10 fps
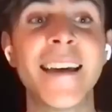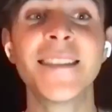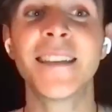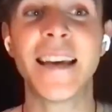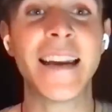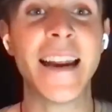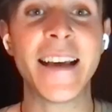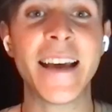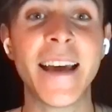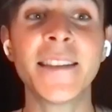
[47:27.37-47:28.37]

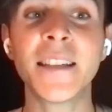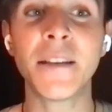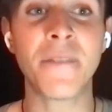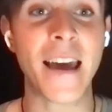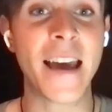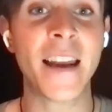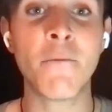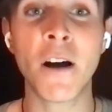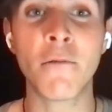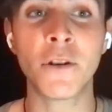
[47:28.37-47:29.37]
case, if
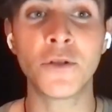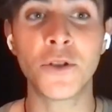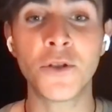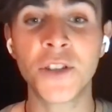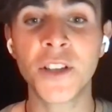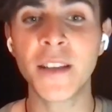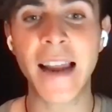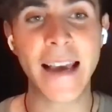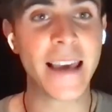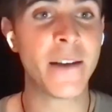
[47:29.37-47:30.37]
anyone want to use it,
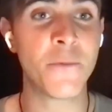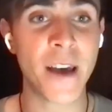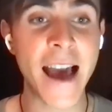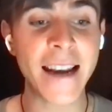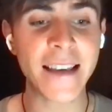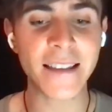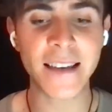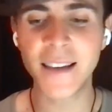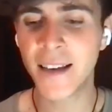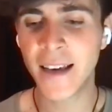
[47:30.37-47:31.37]
like in
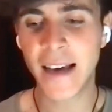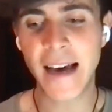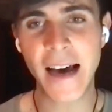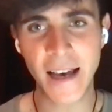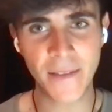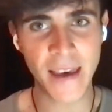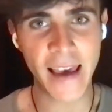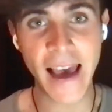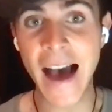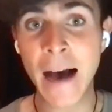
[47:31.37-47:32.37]
reality,
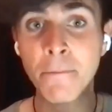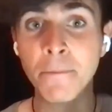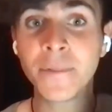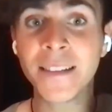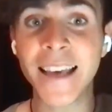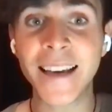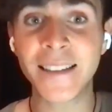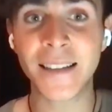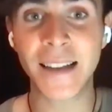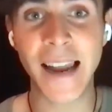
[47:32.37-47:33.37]
the app
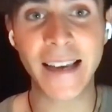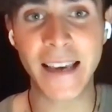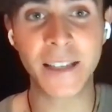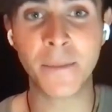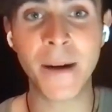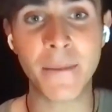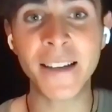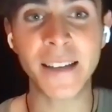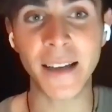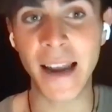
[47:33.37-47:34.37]
text is very
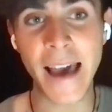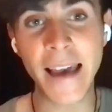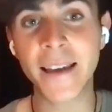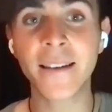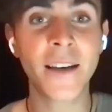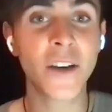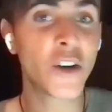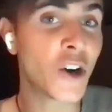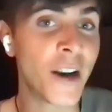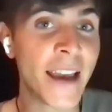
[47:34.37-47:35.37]
basic, like
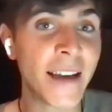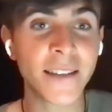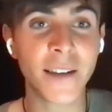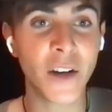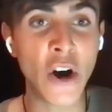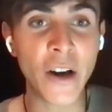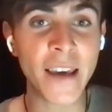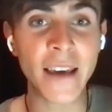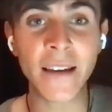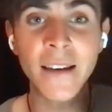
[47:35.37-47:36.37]
connect,
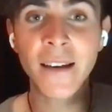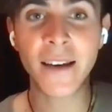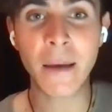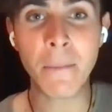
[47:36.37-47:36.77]
login,